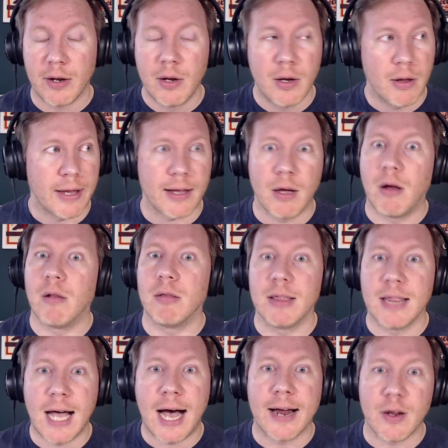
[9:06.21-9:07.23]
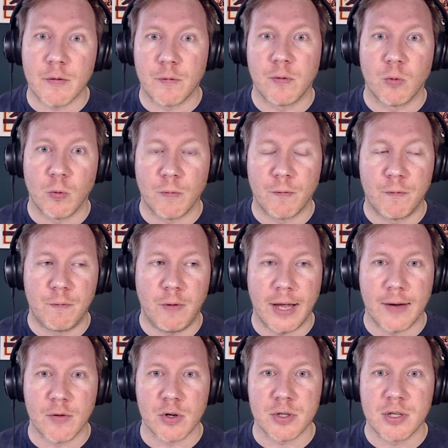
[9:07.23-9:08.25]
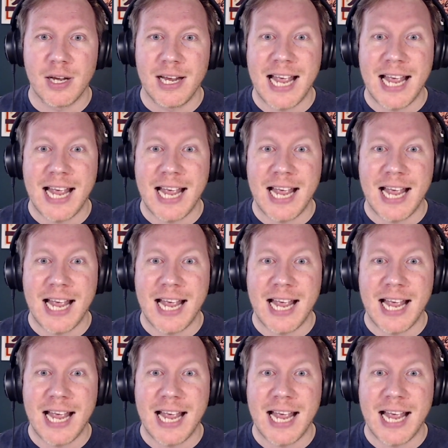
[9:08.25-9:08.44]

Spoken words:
Like a lot of flavors.